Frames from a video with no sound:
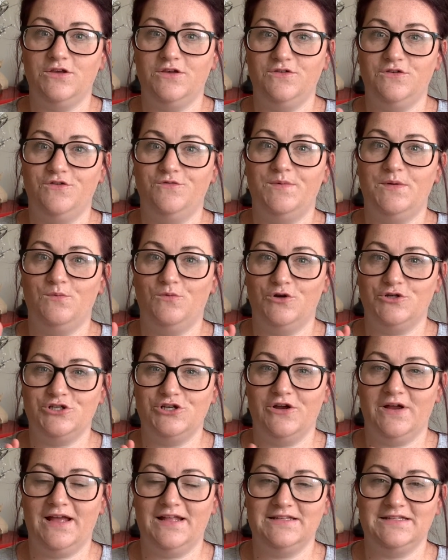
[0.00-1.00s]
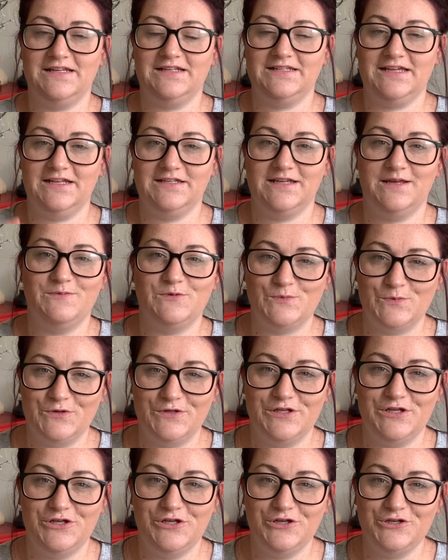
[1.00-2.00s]
you've been washing your hands like 10 times more
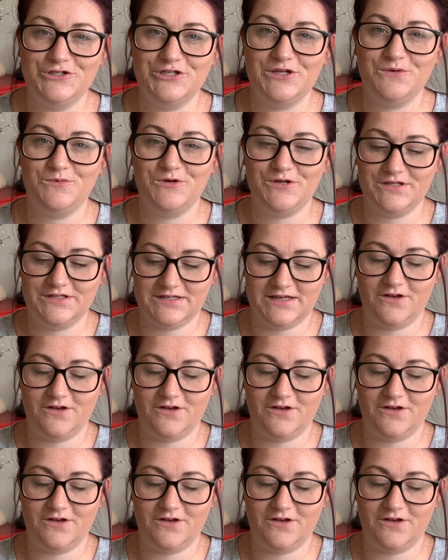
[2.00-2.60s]
than you usually would.